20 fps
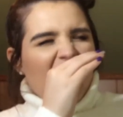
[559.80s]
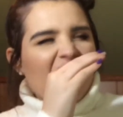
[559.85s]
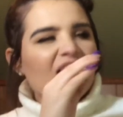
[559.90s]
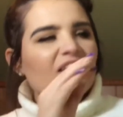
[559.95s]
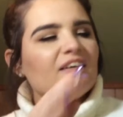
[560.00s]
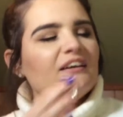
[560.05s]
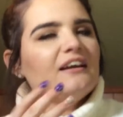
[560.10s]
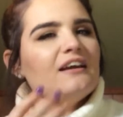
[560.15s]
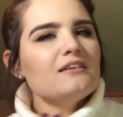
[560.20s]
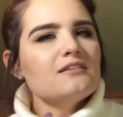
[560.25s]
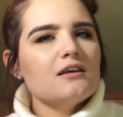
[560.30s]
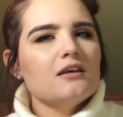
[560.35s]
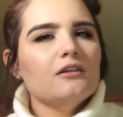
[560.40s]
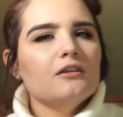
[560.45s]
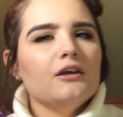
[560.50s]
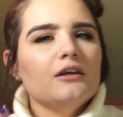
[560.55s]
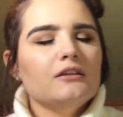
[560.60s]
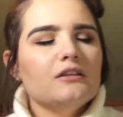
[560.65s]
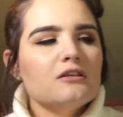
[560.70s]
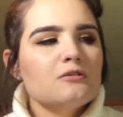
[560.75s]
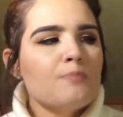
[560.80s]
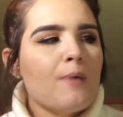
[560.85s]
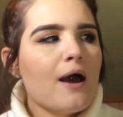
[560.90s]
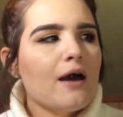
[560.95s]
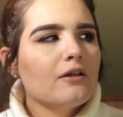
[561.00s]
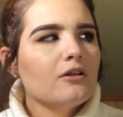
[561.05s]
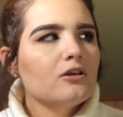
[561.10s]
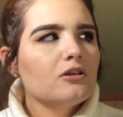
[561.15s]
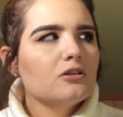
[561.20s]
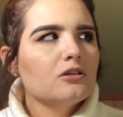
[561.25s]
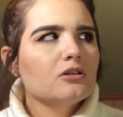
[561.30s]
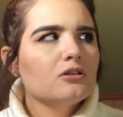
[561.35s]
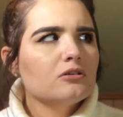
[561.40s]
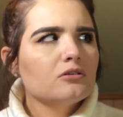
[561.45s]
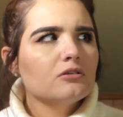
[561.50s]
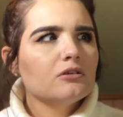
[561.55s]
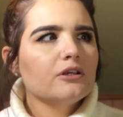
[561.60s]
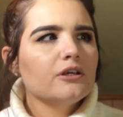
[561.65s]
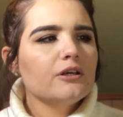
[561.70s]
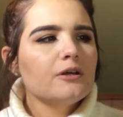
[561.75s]
Like I said, like this palette
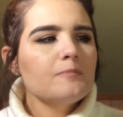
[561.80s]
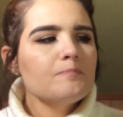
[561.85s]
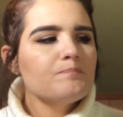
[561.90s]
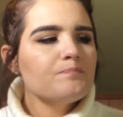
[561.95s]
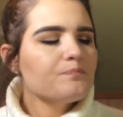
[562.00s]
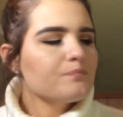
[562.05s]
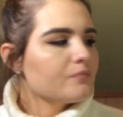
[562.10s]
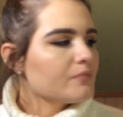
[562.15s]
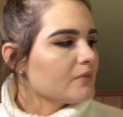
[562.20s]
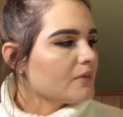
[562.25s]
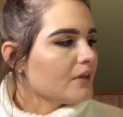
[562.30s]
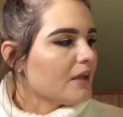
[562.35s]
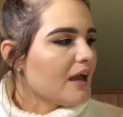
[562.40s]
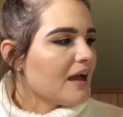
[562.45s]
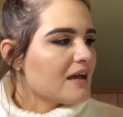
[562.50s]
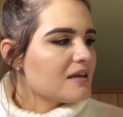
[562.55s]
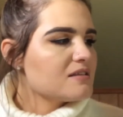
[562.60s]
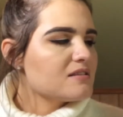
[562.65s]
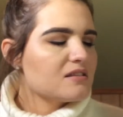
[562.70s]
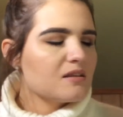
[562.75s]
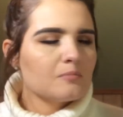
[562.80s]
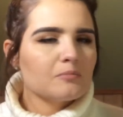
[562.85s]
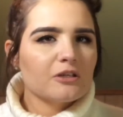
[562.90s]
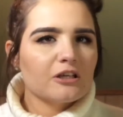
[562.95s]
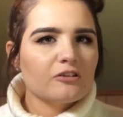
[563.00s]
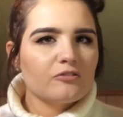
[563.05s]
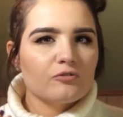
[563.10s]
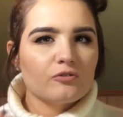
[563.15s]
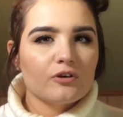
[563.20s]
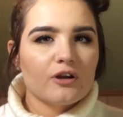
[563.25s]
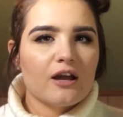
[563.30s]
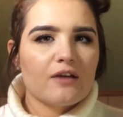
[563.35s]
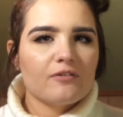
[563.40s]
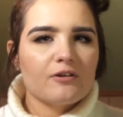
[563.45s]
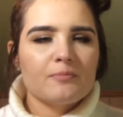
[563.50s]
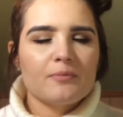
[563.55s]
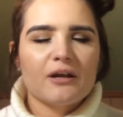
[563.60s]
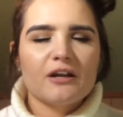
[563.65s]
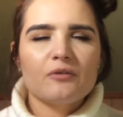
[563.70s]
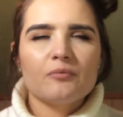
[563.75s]
literally has something for
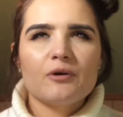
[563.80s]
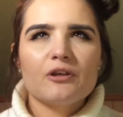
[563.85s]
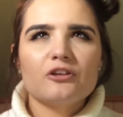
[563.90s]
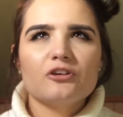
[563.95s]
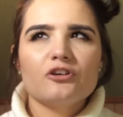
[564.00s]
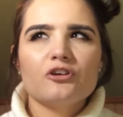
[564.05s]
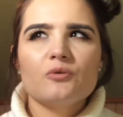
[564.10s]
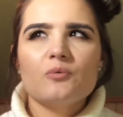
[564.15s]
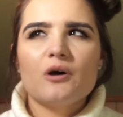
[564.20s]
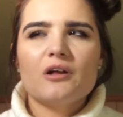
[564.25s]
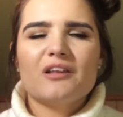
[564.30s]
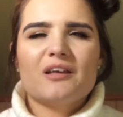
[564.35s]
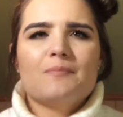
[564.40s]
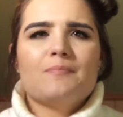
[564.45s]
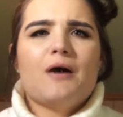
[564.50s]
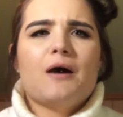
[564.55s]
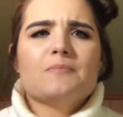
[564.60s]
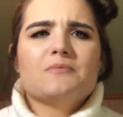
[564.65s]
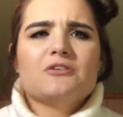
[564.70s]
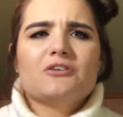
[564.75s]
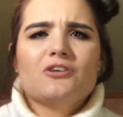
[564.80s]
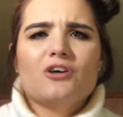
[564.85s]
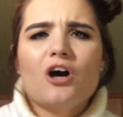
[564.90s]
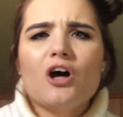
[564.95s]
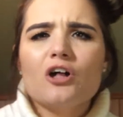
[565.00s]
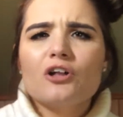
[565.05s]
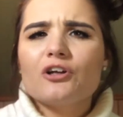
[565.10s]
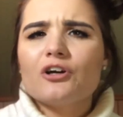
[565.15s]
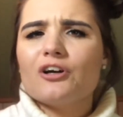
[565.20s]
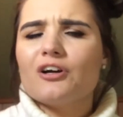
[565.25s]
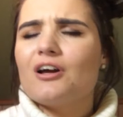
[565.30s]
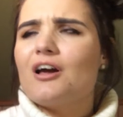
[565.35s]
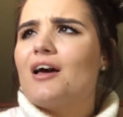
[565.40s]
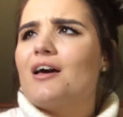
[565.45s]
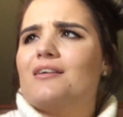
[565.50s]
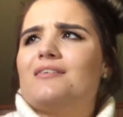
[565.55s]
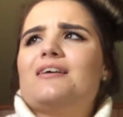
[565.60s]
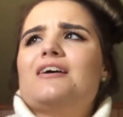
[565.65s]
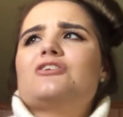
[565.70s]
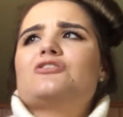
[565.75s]
everybody, whether you want like pops of color,
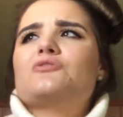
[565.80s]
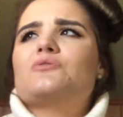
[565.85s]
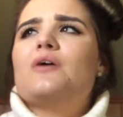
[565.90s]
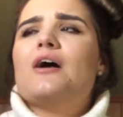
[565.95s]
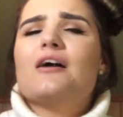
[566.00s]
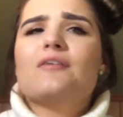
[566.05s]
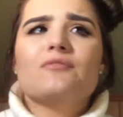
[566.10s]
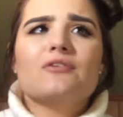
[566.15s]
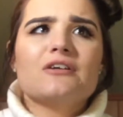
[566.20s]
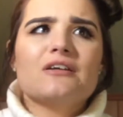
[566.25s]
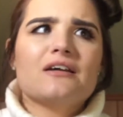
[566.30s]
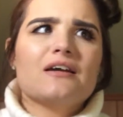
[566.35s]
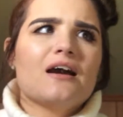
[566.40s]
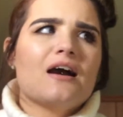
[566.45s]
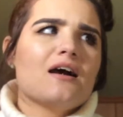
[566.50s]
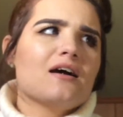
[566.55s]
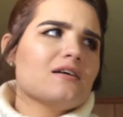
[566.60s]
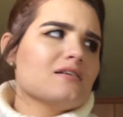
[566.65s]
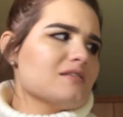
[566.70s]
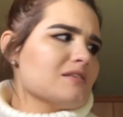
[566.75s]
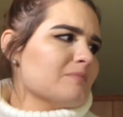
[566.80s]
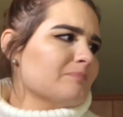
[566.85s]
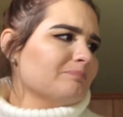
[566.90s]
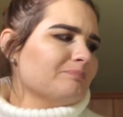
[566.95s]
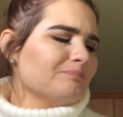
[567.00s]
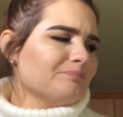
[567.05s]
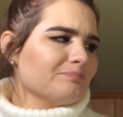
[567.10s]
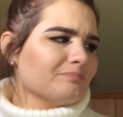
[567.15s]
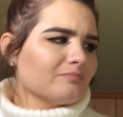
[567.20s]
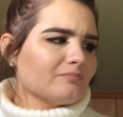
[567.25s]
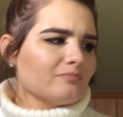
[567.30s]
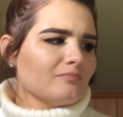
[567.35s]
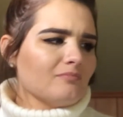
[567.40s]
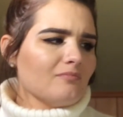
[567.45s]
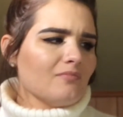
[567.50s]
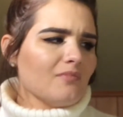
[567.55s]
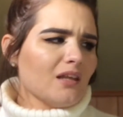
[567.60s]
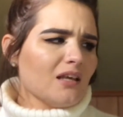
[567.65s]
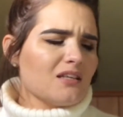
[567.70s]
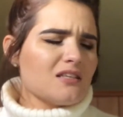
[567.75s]
natural everyday eyes,
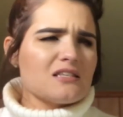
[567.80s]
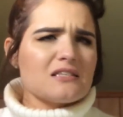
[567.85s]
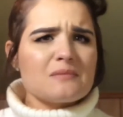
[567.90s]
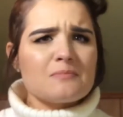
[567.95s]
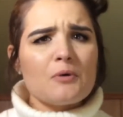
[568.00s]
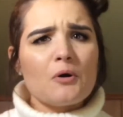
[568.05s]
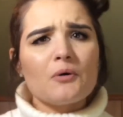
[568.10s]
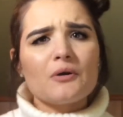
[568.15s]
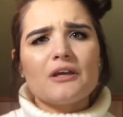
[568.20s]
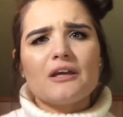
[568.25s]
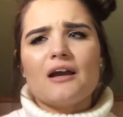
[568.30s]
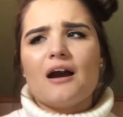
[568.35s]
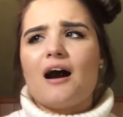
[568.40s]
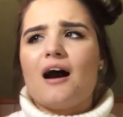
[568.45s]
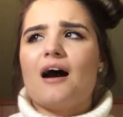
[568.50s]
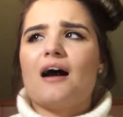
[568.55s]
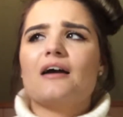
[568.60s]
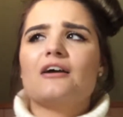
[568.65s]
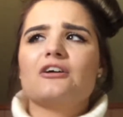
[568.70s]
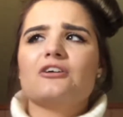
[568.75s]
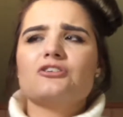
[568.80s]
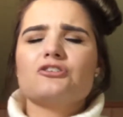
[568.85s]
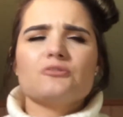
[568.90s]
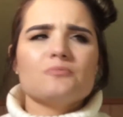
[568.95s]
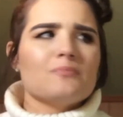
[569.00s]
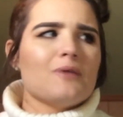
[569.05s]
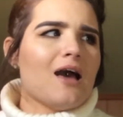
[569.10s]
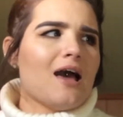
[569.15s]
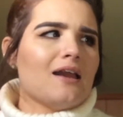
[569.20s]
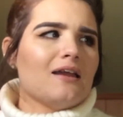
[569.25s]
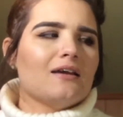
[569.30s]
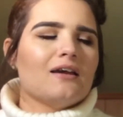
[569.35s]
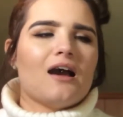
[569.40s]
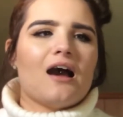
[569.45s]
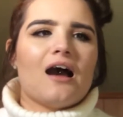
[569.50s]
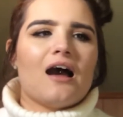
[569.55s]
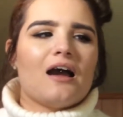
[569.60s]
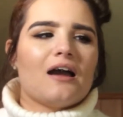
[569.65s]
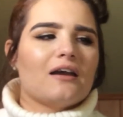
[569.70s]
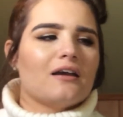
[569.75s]
smoky eye, dramatic
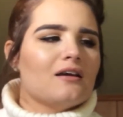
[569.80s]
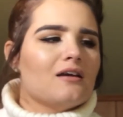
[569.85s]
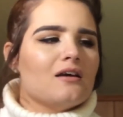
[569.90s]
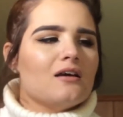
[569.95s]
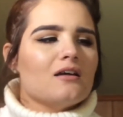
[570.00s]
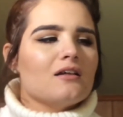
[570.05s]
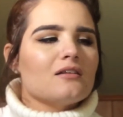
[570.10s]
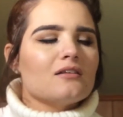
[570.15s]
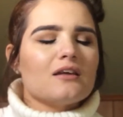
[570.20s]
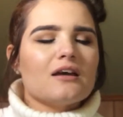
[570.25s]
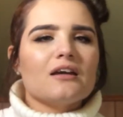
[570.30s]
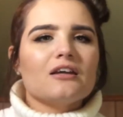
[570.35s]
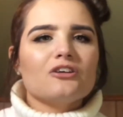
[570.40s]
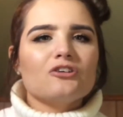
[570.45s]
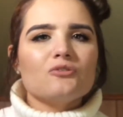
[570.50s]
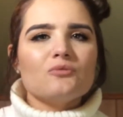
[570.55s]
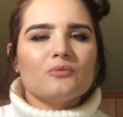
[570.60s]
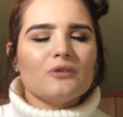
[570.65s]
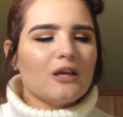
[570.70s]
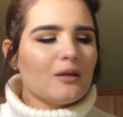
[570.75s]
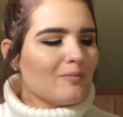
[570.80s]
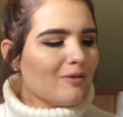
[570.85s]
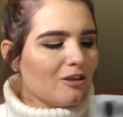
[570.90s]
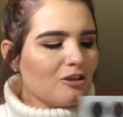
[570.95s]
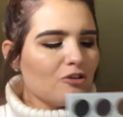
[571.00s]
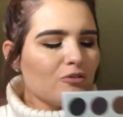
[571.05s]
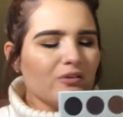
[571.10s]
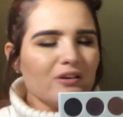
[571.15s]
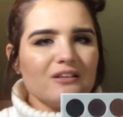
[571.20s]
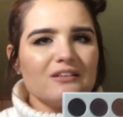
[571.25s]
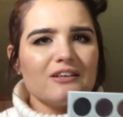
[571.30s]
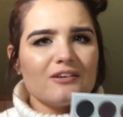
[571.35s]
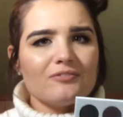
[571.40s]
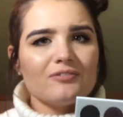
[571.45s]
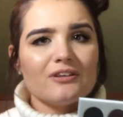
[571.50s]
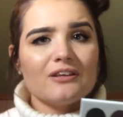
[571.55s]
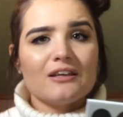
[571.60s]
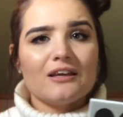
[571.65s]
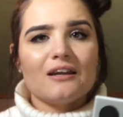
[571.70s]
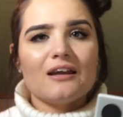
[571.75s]
eye, like you name it, you can
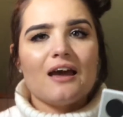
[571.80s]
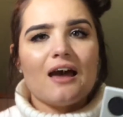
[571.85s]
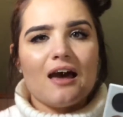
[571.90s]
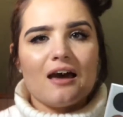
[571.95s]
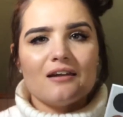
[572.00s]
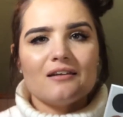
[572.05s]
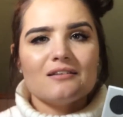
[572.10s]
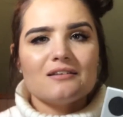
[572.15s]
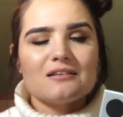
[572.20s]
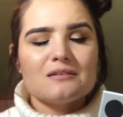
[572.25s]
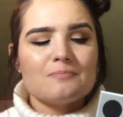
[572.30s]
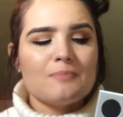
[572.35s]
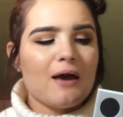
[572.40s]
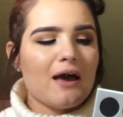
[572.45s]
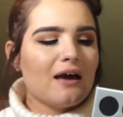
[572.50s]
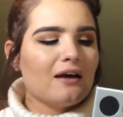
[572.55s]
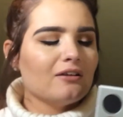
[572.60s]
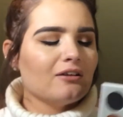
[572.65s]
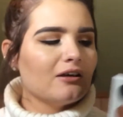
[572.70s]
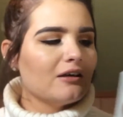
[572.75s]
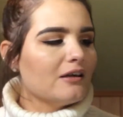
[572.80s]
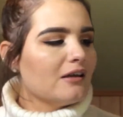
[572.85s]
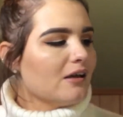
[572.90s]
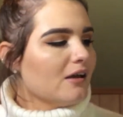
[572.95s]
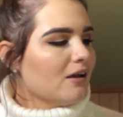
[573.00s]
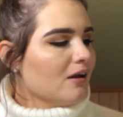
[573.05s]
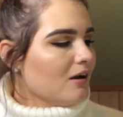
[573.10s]
definitely get it out of this palette.